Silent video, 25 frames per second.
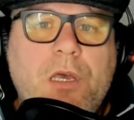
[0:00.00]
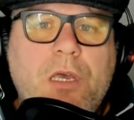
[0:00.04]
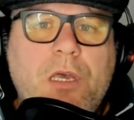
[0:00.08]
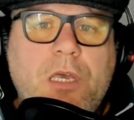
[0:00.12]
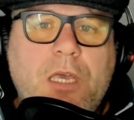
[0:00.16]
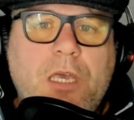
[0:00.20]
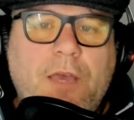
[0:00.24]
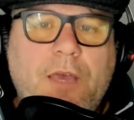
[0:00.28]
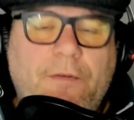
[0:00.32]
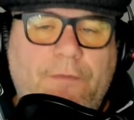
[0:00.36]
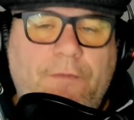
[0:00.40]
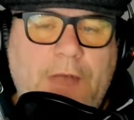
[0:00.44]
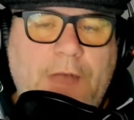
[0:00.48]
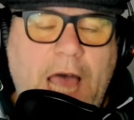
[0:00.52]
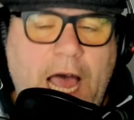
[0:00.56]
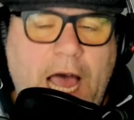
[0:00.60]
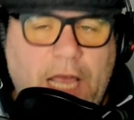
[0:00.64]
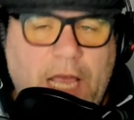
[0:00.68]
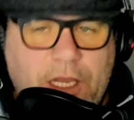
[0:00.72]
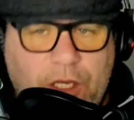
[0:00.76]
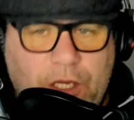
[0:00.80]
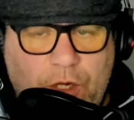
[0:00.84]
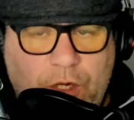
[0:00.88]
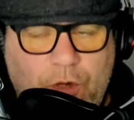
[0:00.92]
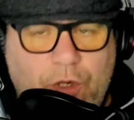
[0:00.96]
If
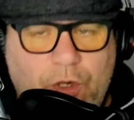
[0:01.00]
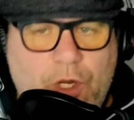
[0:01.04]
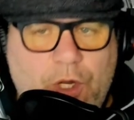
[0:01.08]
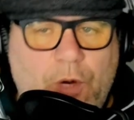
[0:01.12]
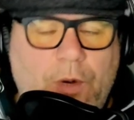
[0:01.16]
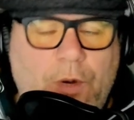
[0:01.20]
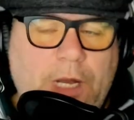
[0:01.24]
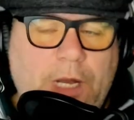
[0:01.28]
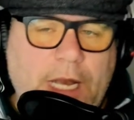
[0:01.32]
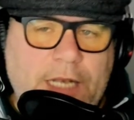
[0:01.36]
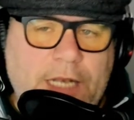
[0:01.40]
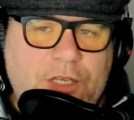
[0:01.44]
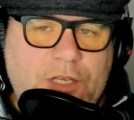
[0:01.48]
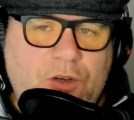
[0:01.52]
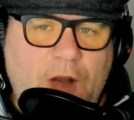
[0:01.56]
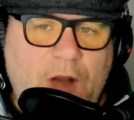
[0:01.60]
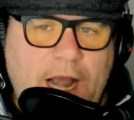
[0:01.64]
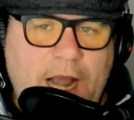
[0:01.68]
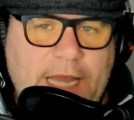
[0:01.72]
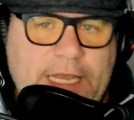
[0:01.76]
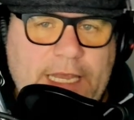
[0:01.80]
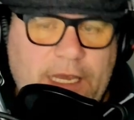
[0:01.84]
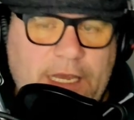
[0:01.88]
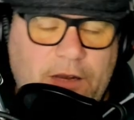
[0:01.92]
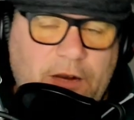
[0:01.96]
not, you do it and try
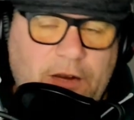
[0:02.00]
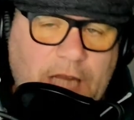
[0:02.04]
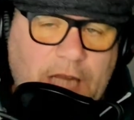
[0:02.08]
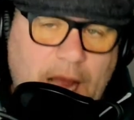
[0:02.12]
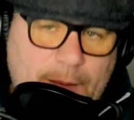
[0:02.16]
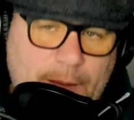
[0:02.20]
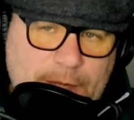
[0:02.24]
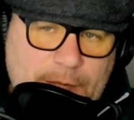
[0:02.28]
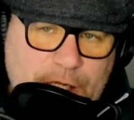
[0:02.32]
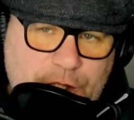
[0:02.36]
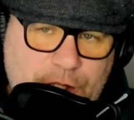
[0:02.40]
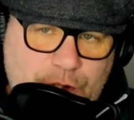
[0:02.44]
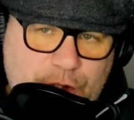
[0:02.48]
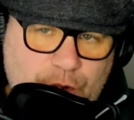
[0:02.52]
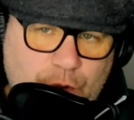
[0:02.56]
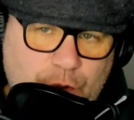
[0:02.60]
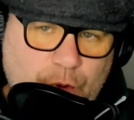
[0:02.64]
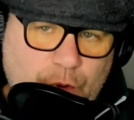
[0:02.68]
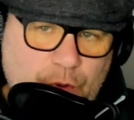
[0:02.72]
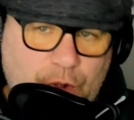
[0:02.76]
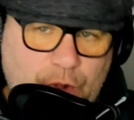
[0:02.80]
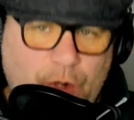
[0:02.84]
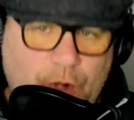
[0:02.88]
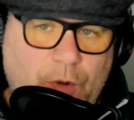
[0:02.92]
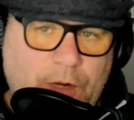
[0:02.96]
to get your company
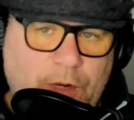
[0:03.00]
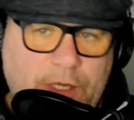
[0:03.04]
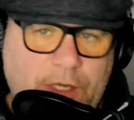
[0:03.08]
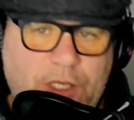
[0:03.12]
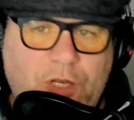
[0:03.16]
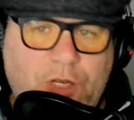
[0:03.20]
to do it,